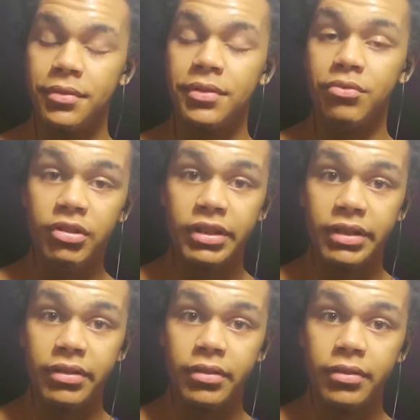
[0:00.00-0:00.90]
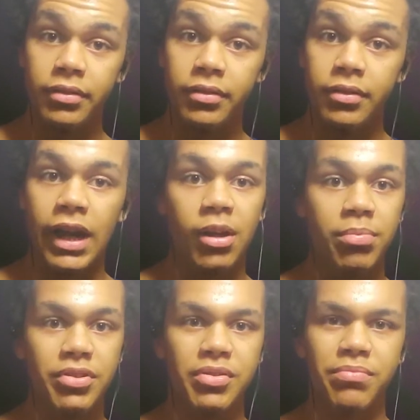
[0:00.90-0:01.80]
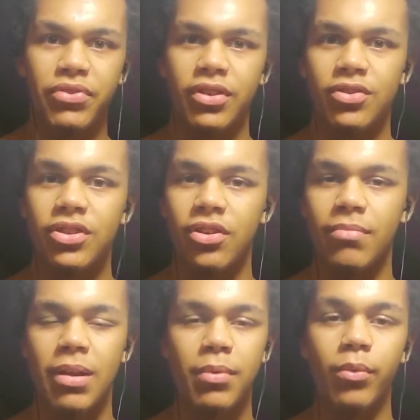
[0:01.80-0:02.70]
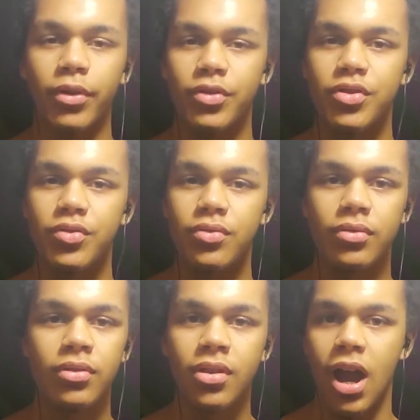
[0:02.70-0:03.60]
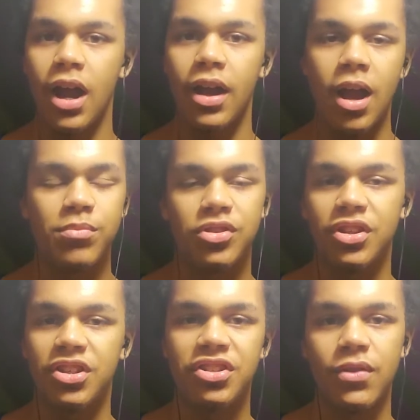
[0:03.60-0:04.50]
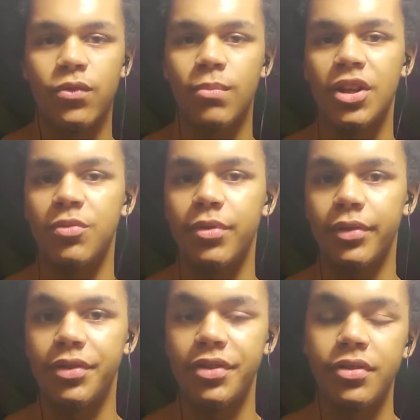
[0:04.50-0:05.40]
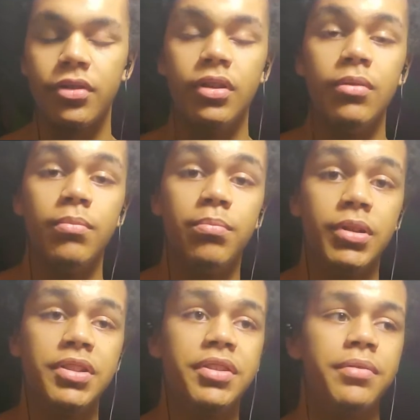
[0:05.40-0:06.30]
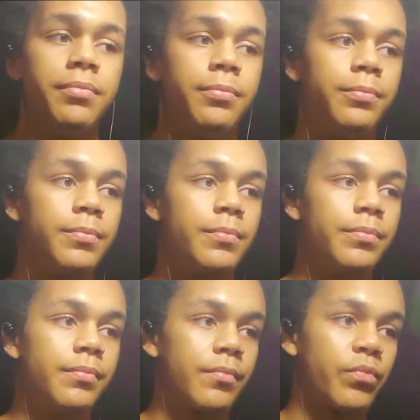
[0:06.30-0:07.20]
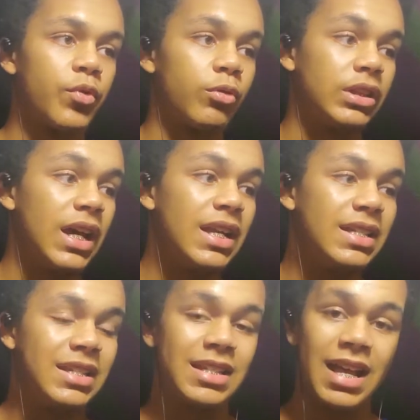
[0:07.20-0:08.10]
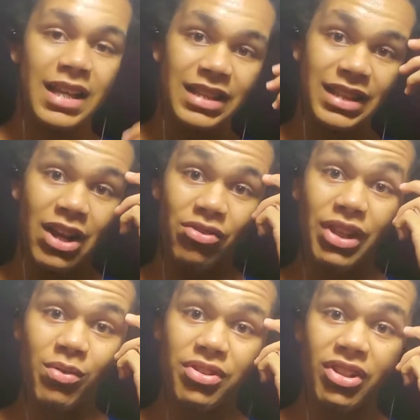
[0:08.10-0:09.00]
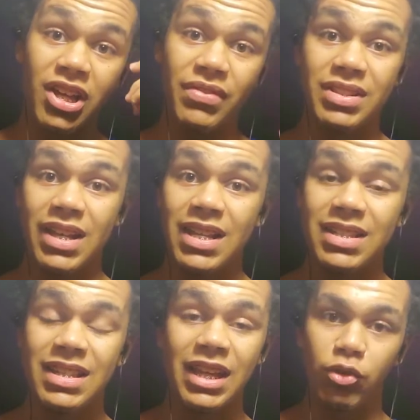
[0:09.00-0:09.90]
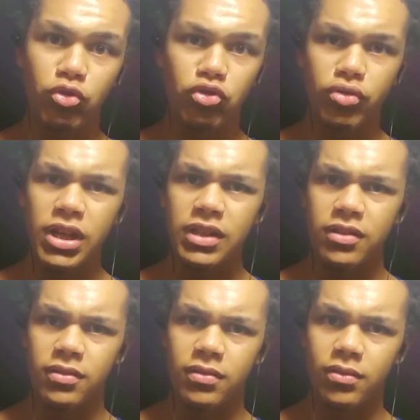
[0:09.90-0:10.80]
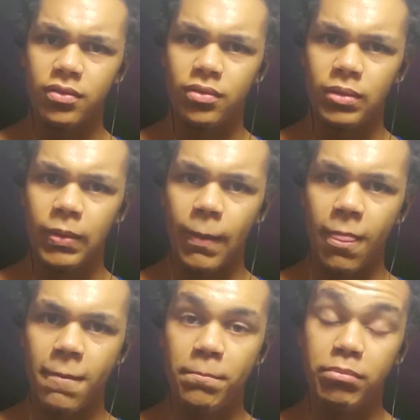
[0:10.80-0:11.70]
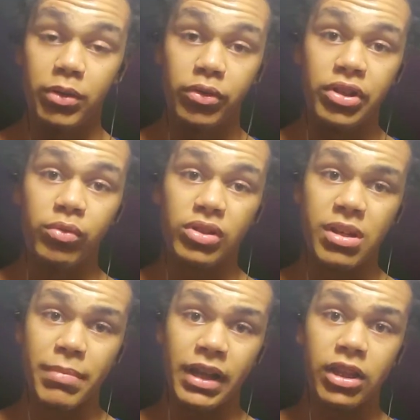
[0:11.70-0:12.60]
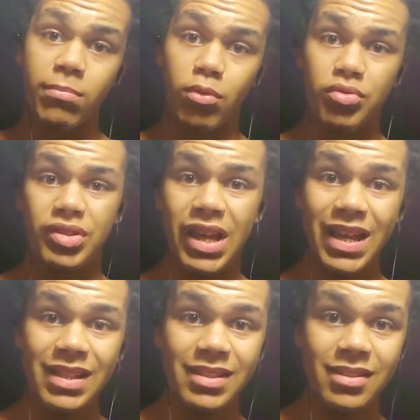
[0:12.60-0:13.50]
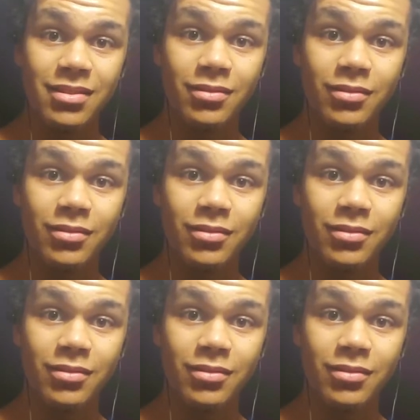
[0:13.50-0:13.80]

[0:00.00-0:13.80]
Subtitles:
Really. I can put some pictures here, maybe one or two. I'm just gonna say from my experience. But what that is that was a lot of intensity and it was great. But was I making the most gains?